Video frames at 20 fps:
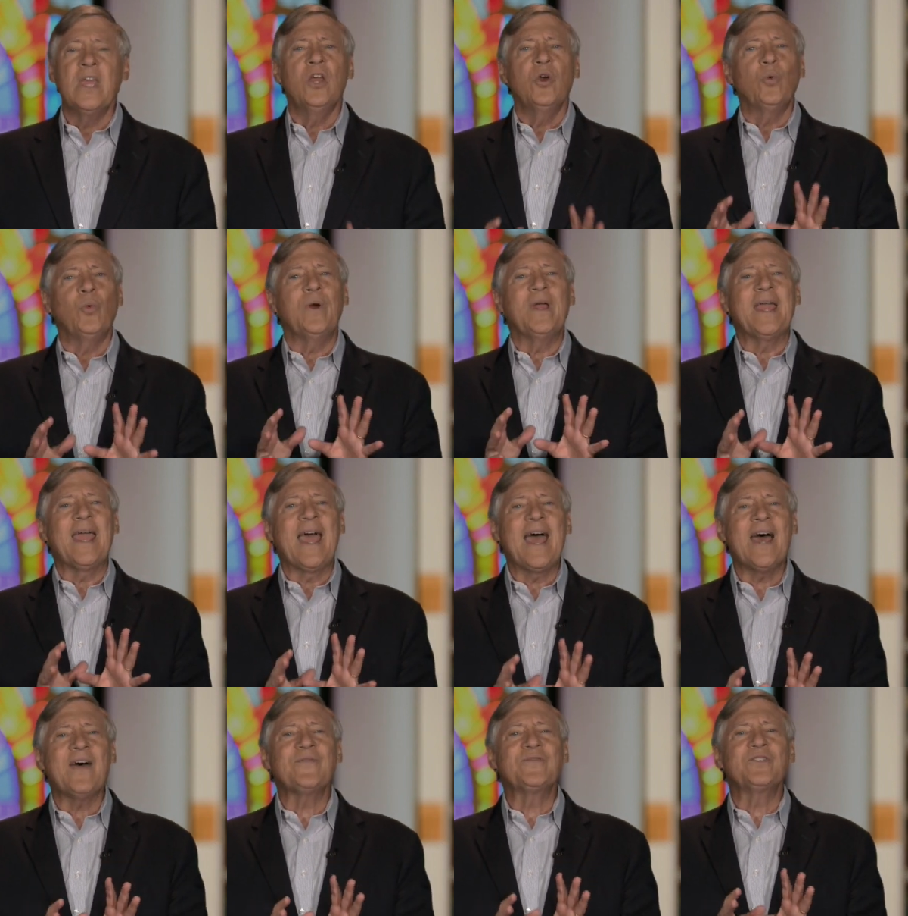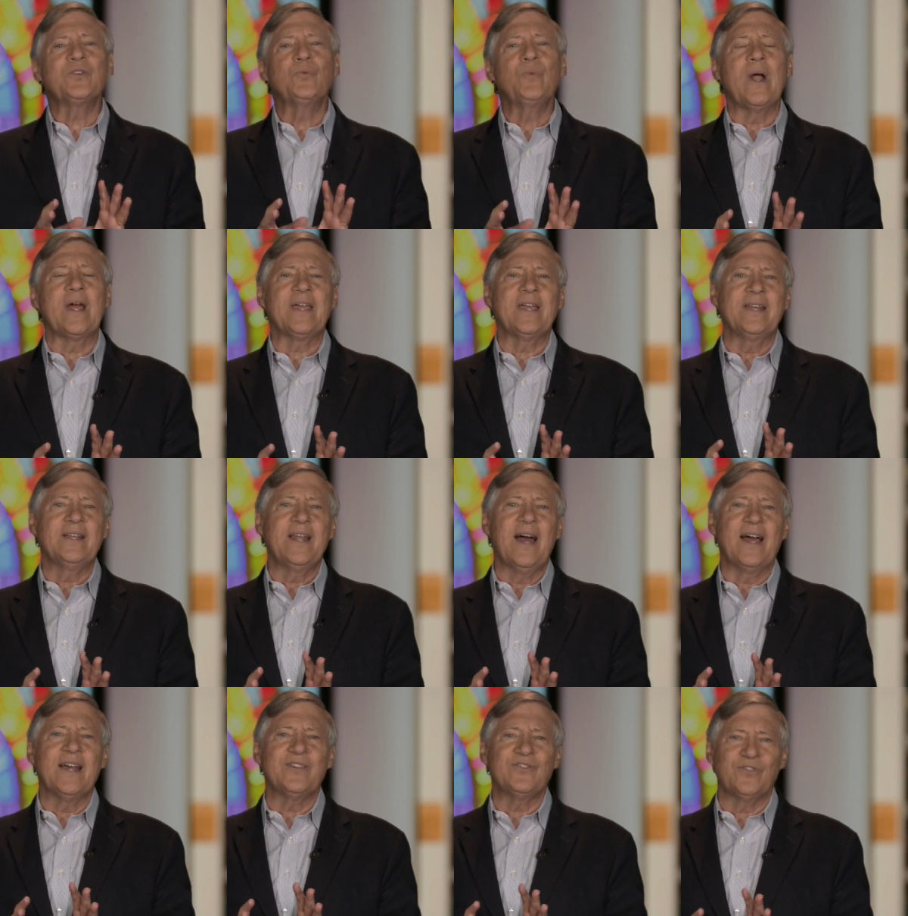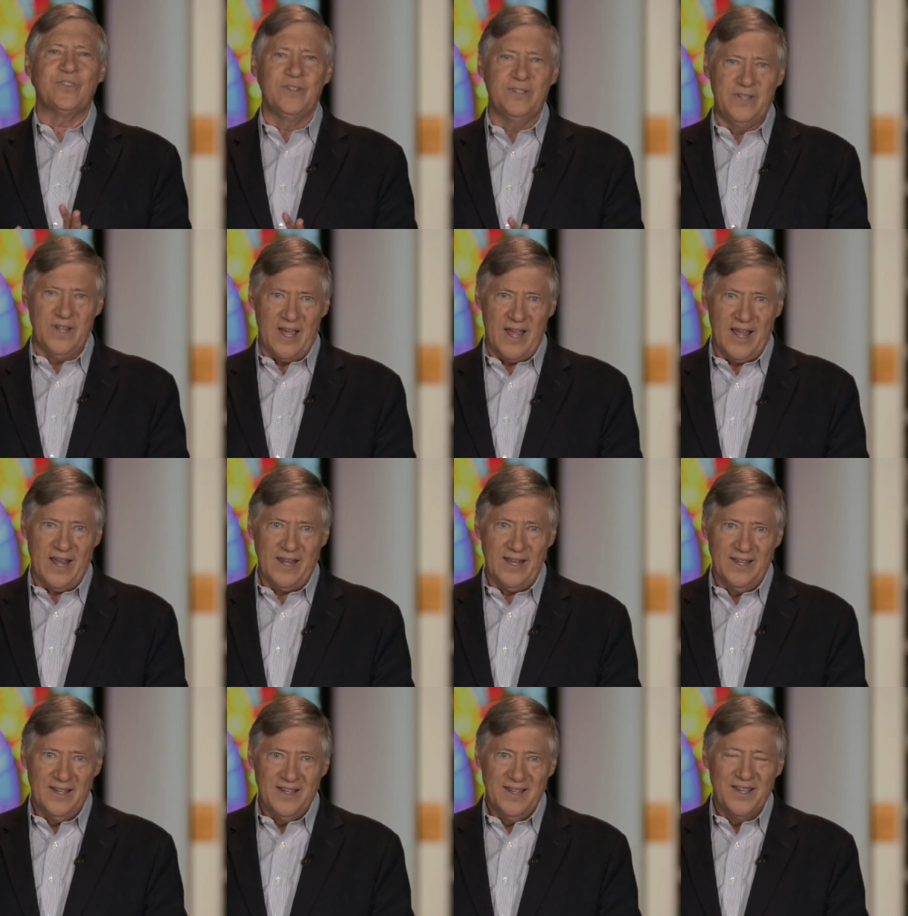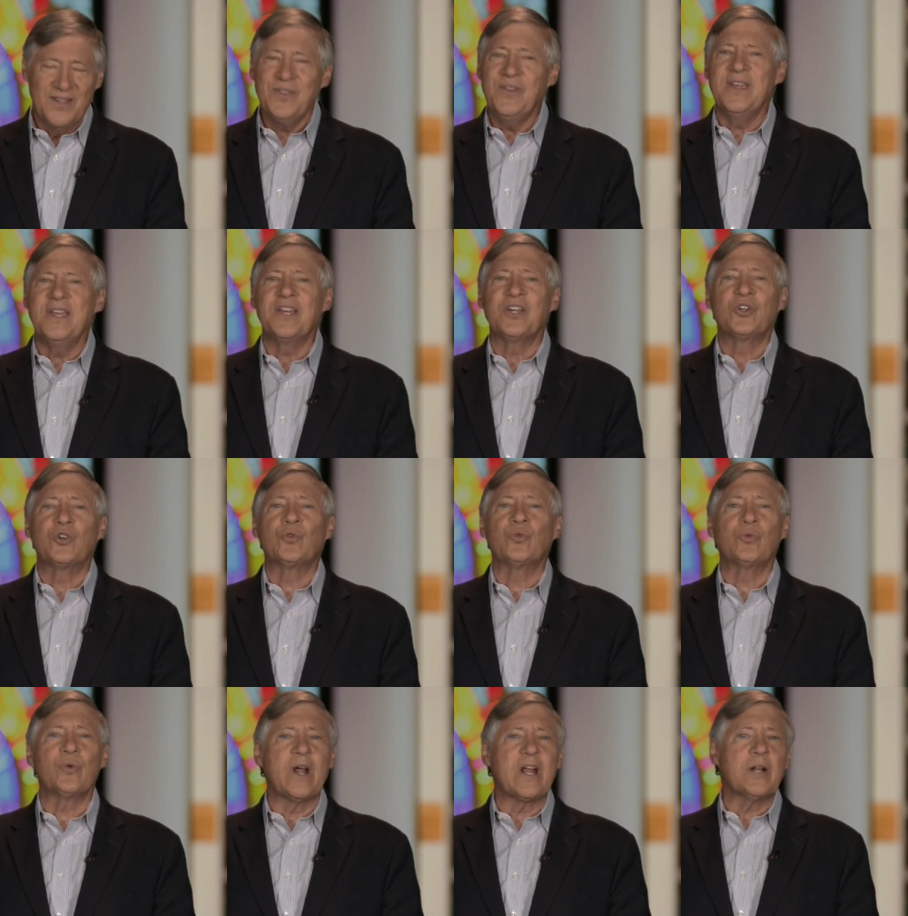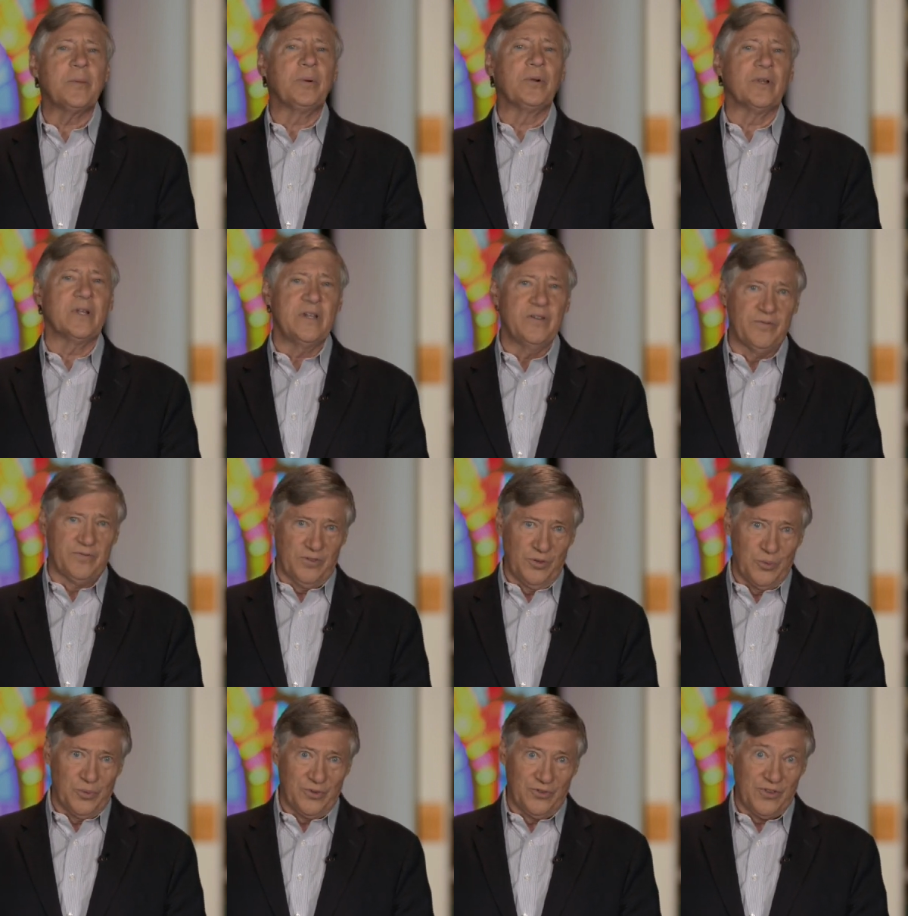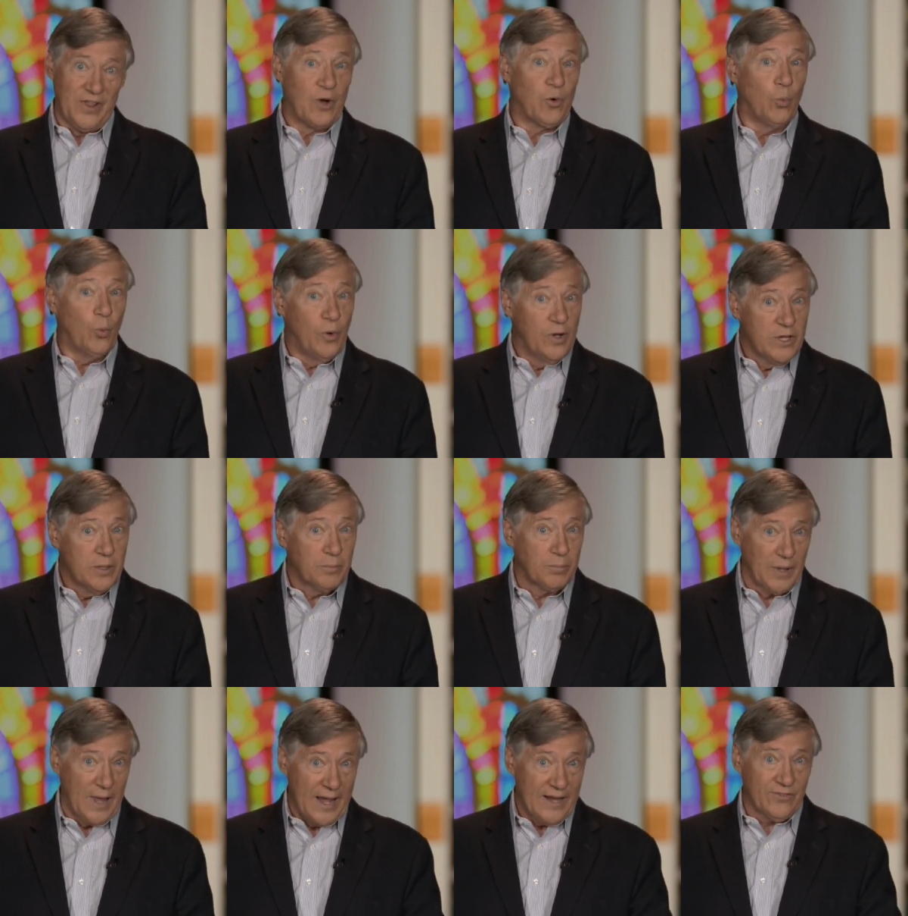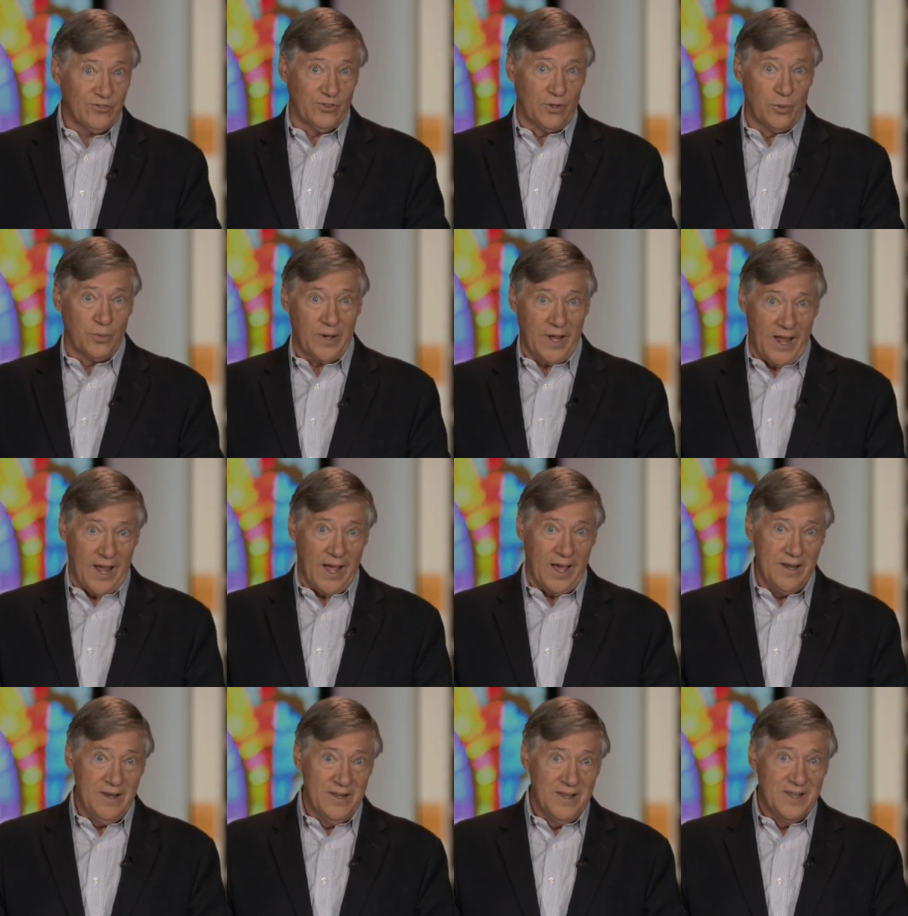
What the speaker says: "We have to recognize today the incredible influence that William Blackstone had